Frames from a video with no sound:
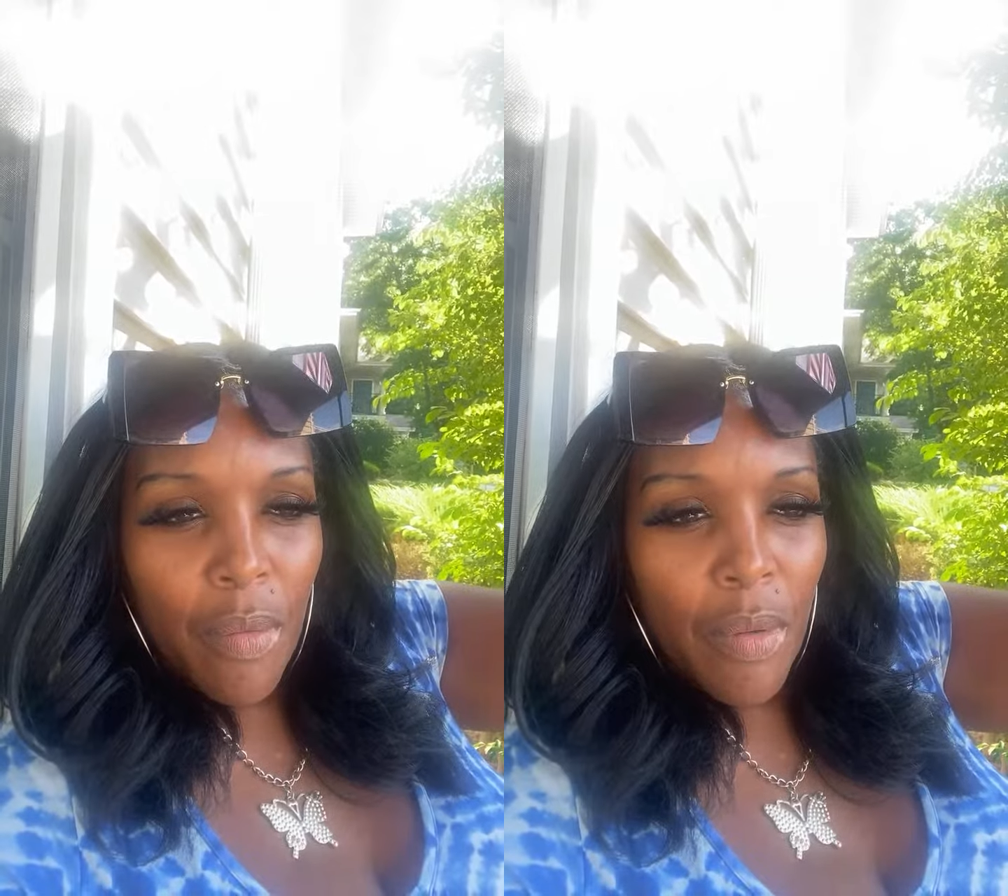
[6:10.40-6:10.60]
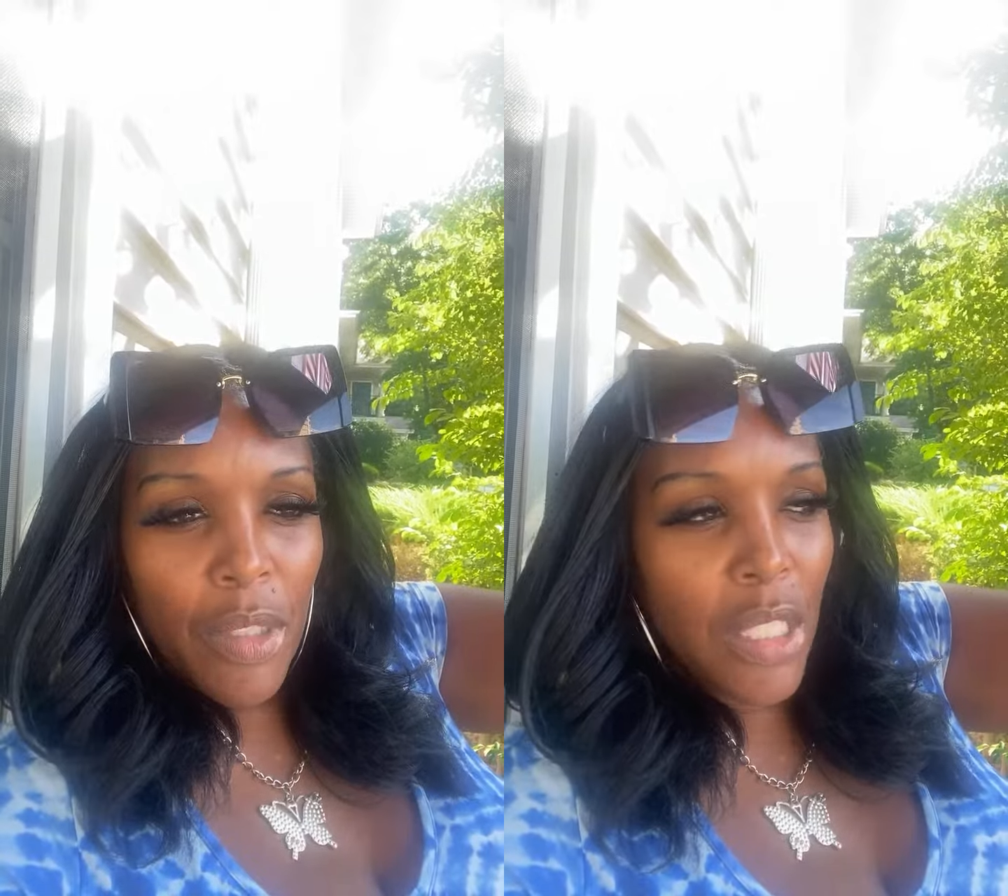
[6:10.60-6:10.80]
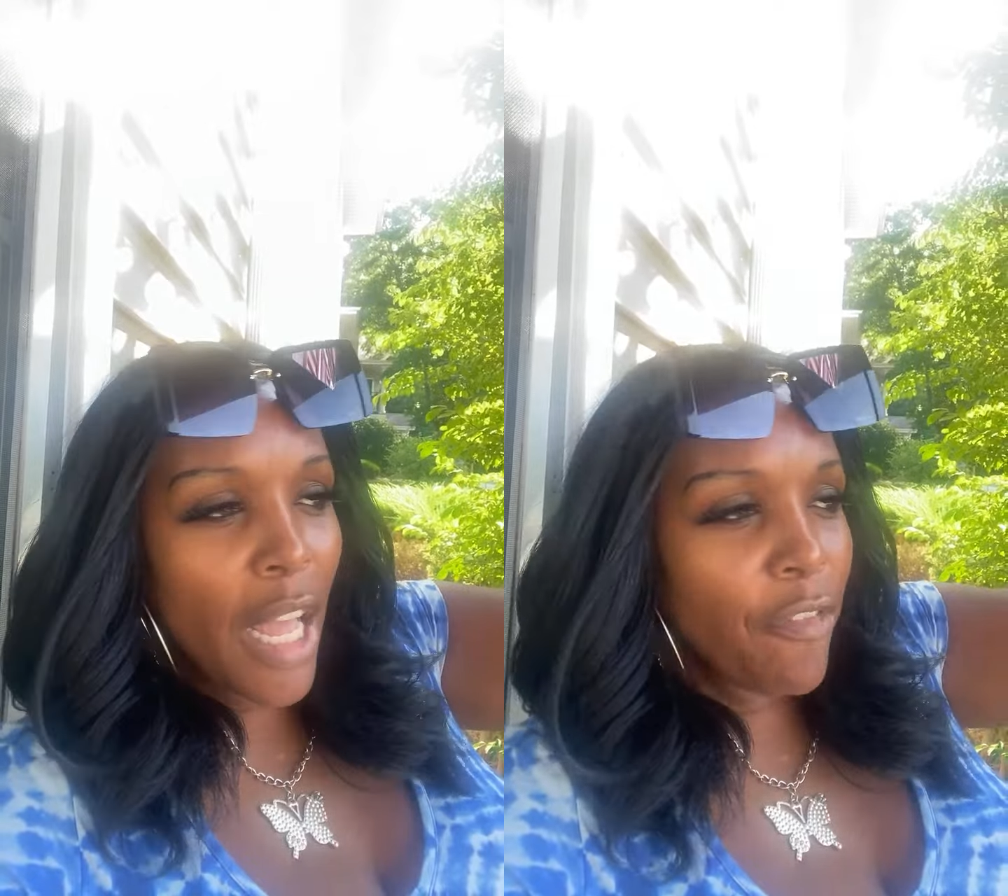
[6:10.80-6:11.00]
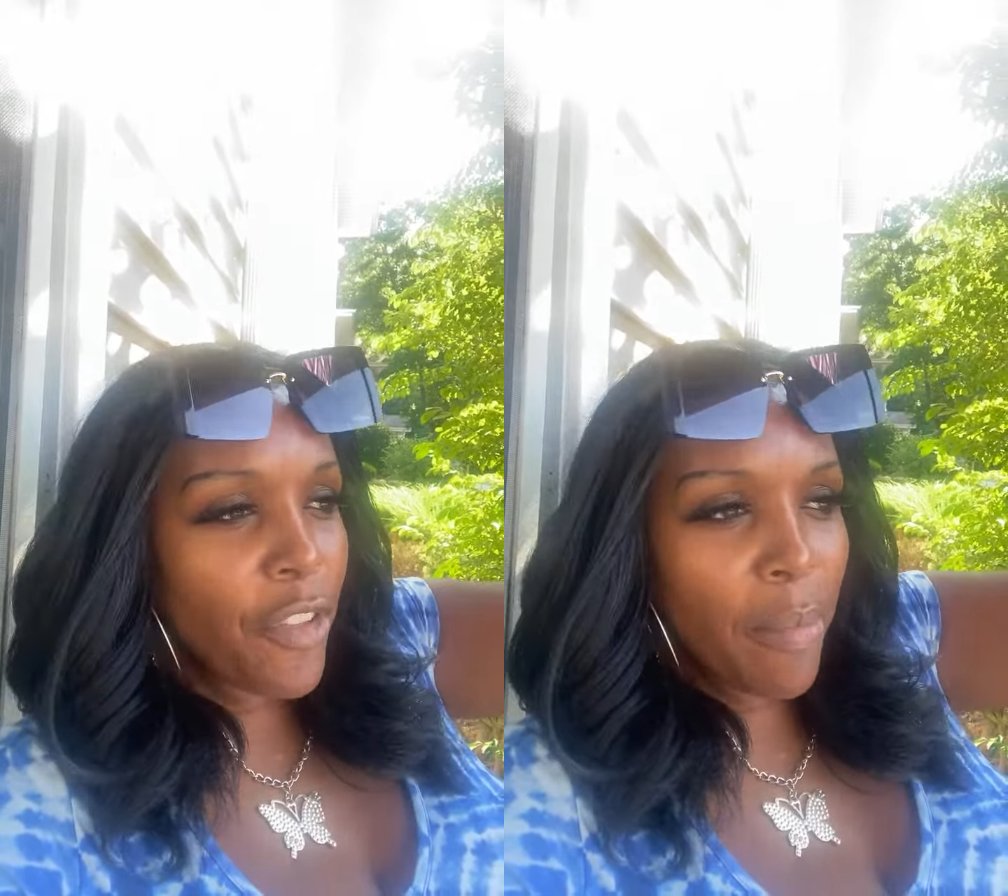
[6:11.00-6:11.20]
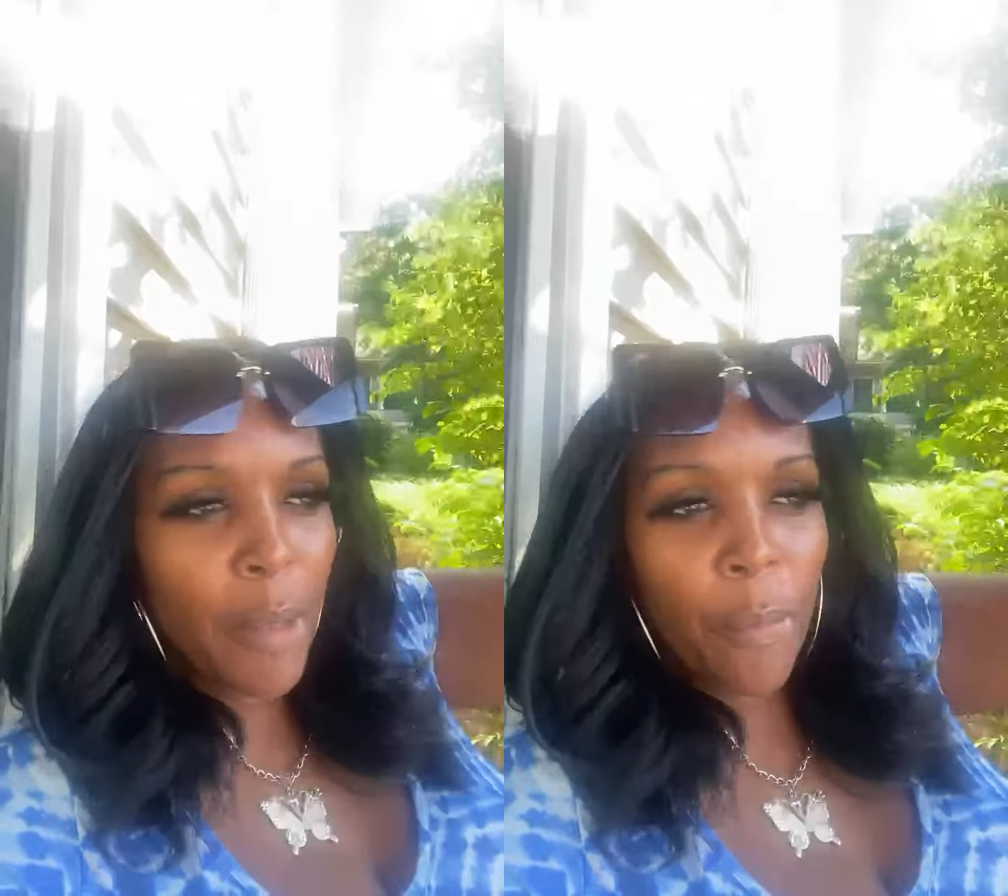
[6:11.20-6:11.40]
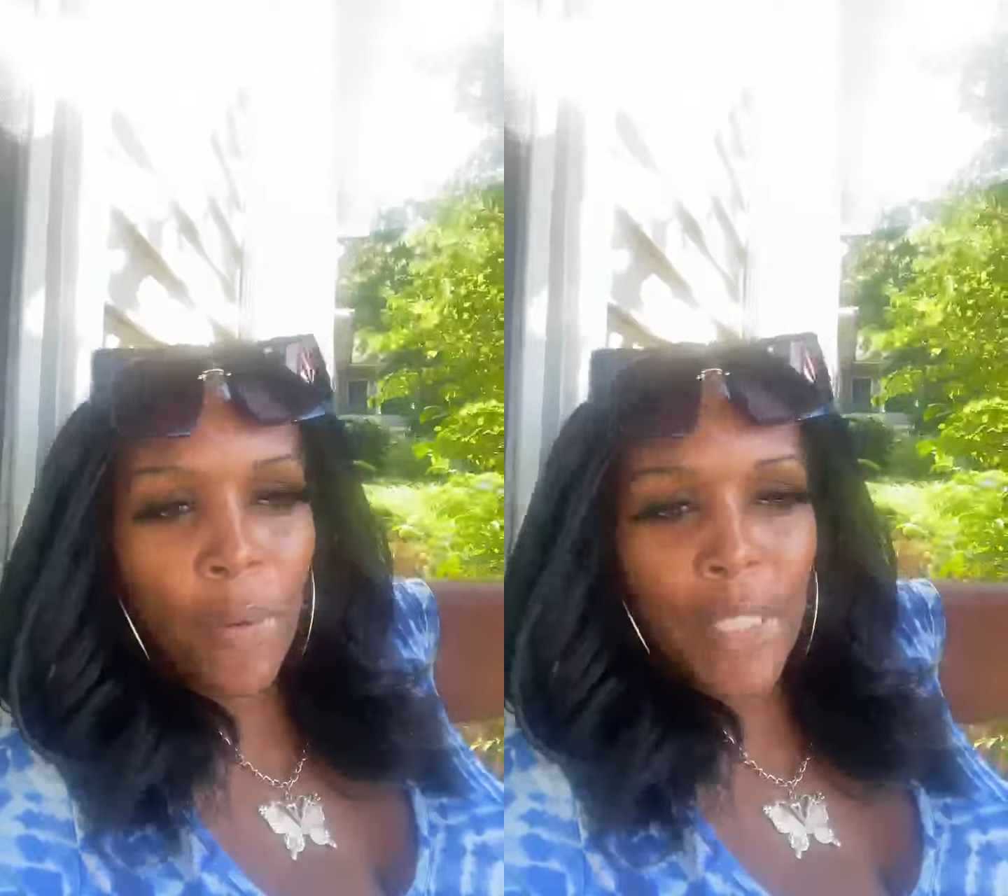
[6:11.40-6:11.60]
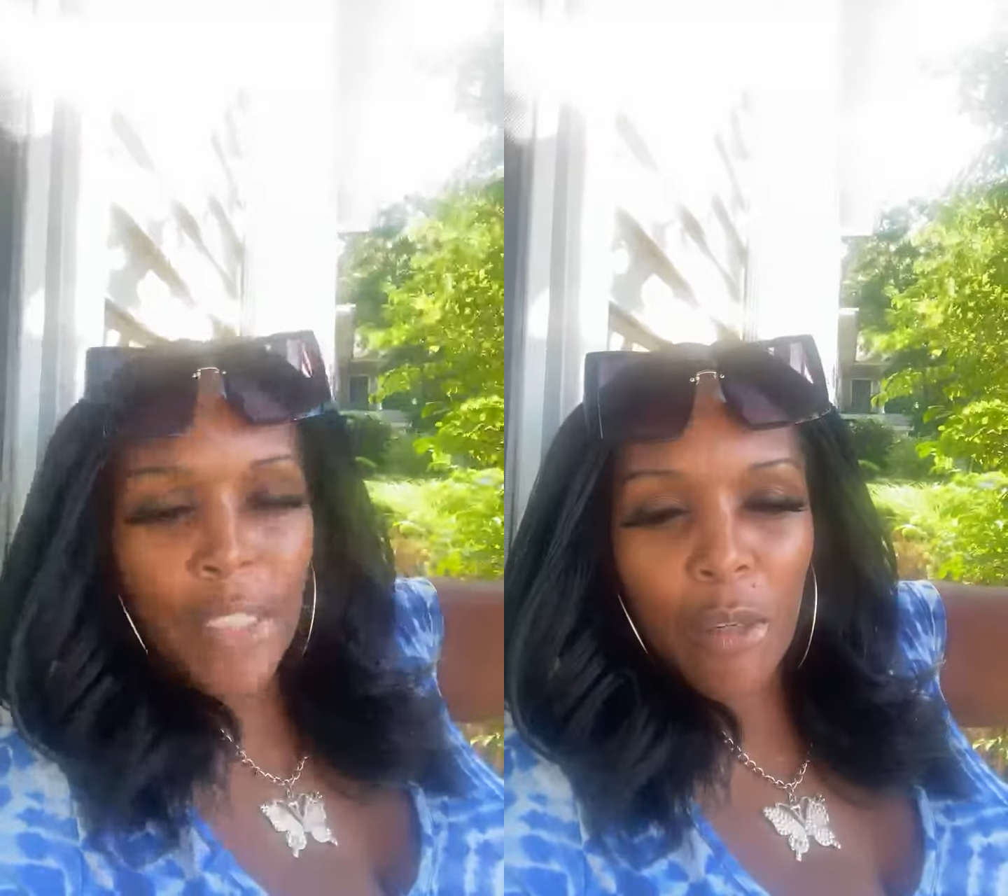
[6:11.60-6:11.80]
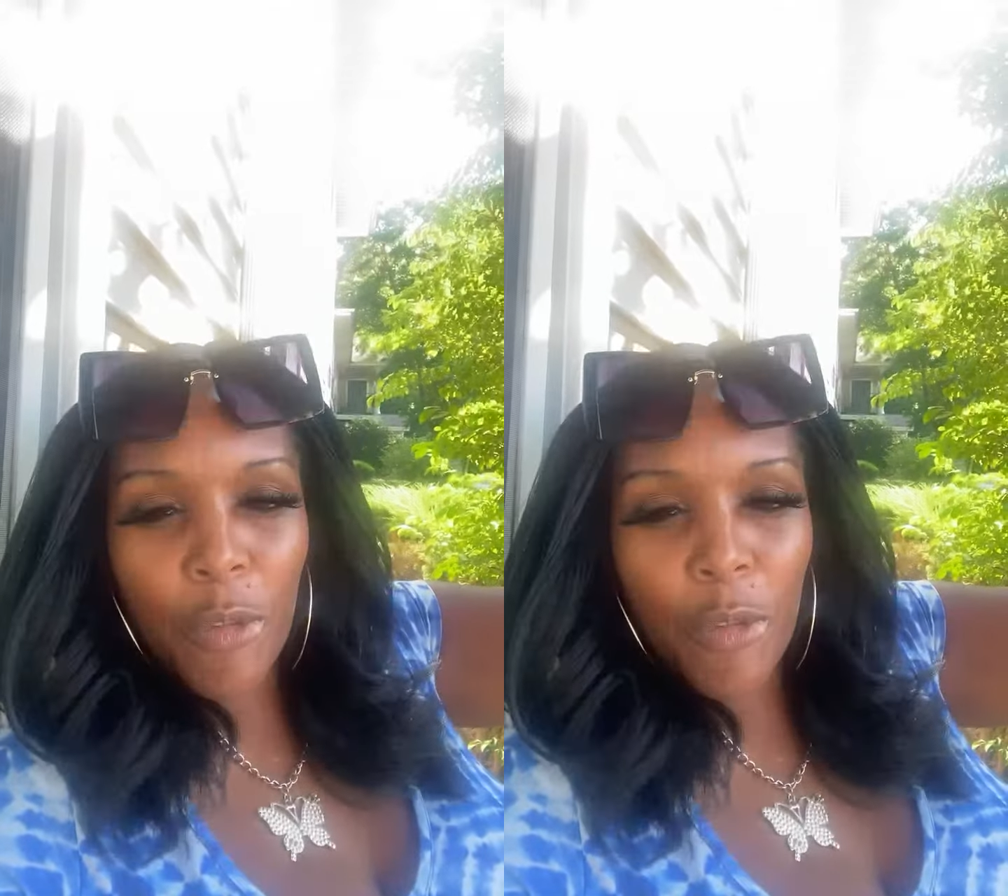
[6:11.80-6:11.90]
left him in prison and